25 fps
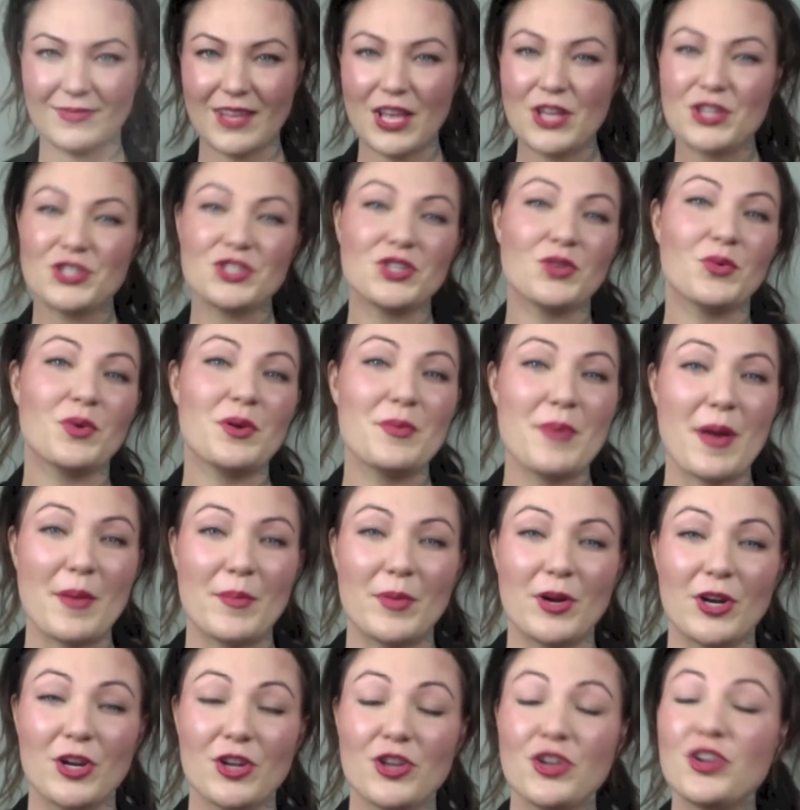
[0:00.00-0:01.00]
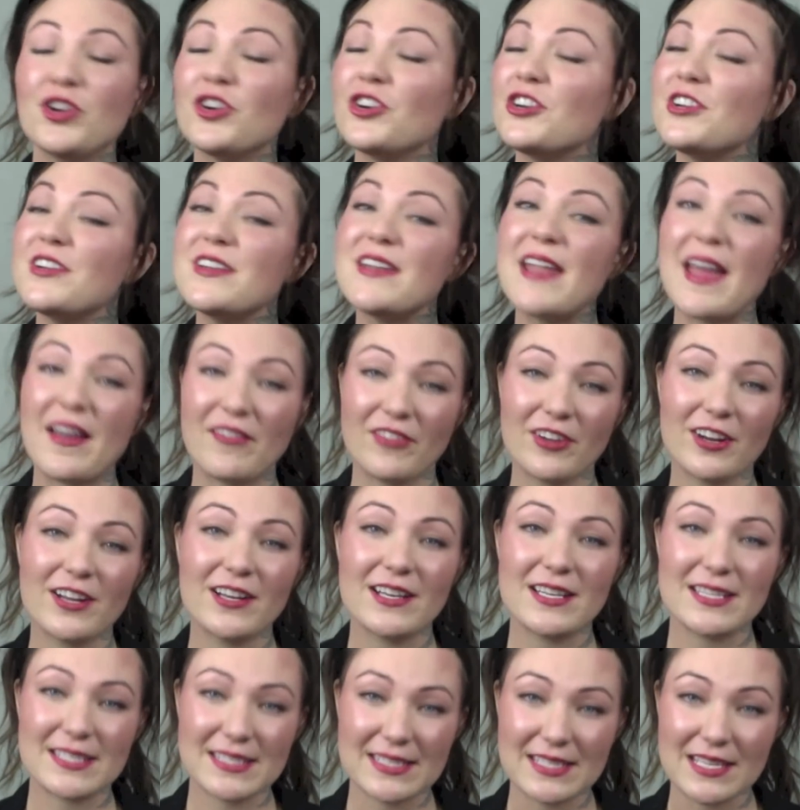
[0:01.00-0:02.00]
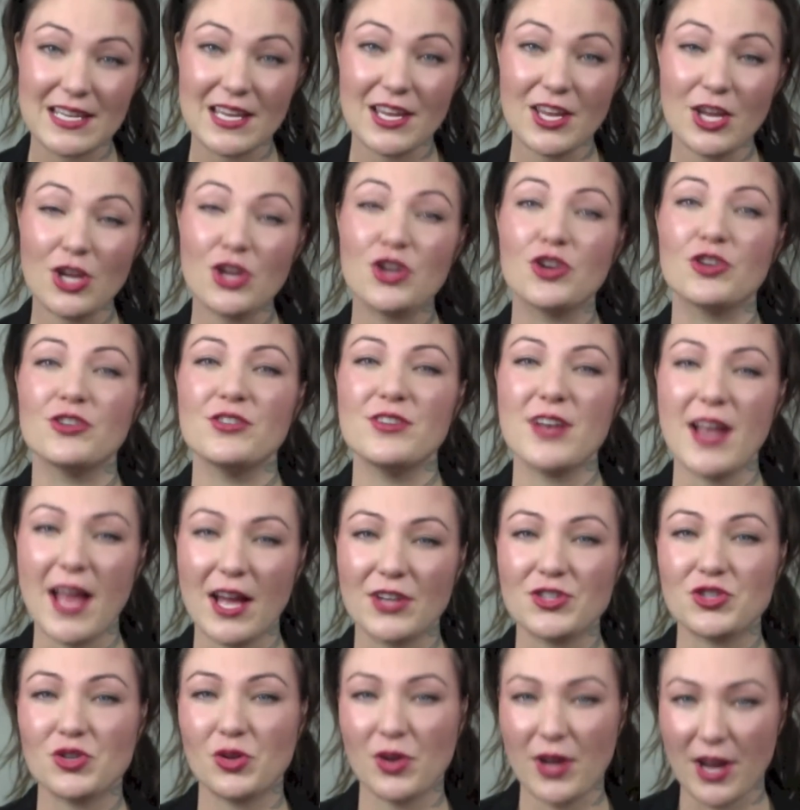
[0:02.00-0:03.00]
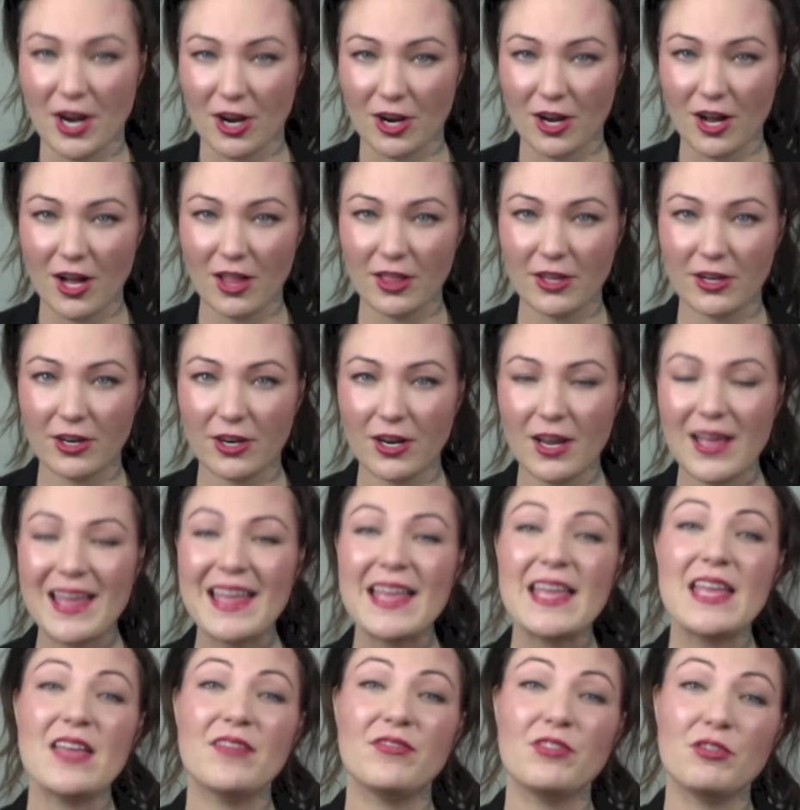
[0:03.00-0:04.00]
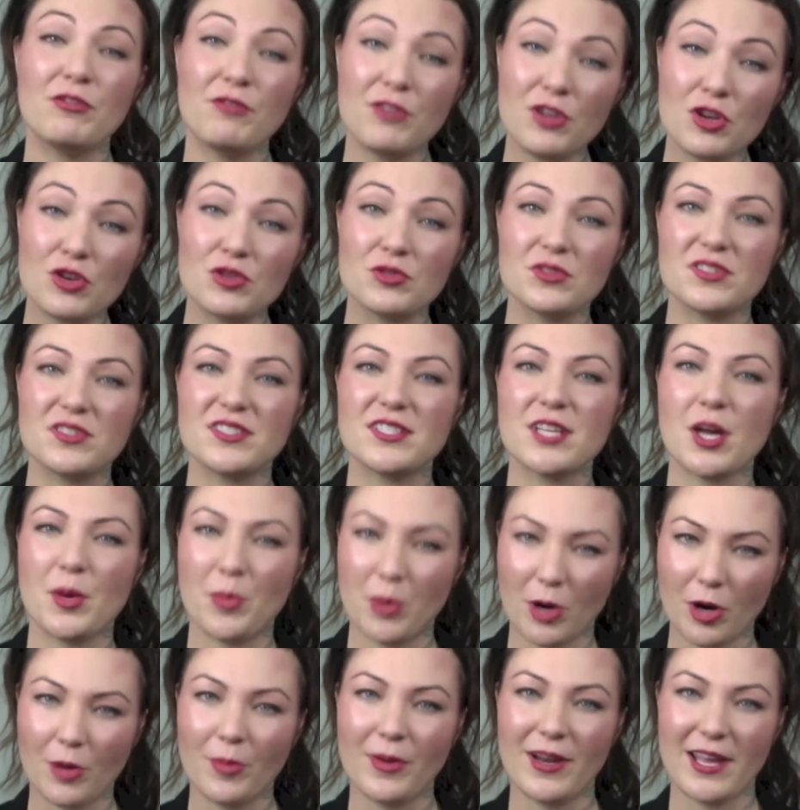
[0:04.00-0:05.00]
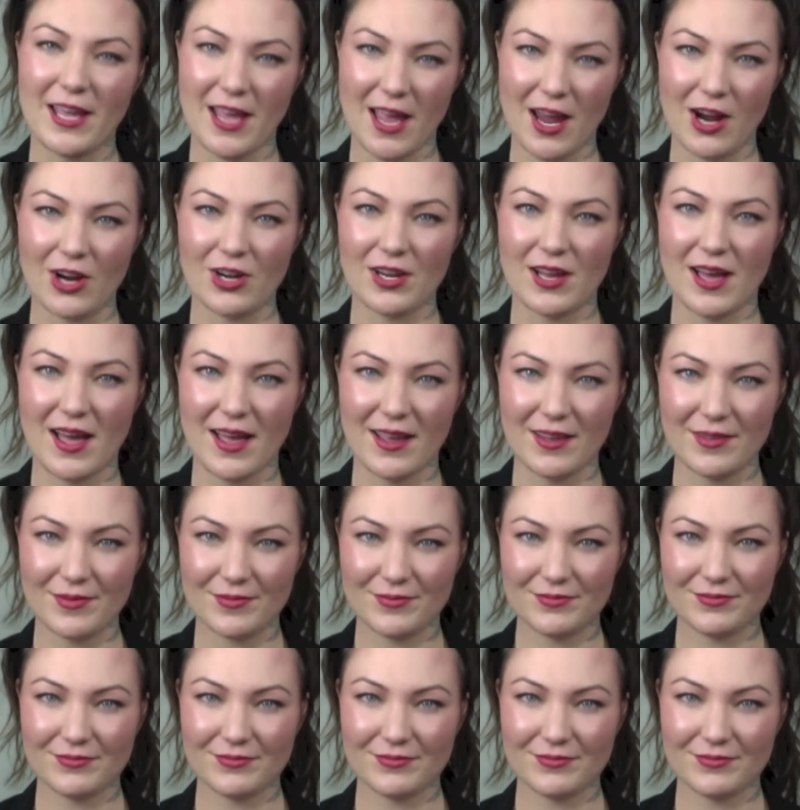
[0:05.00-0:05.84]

So remember, you're never gonna see your natural hair color if you've used a permanent hair dye.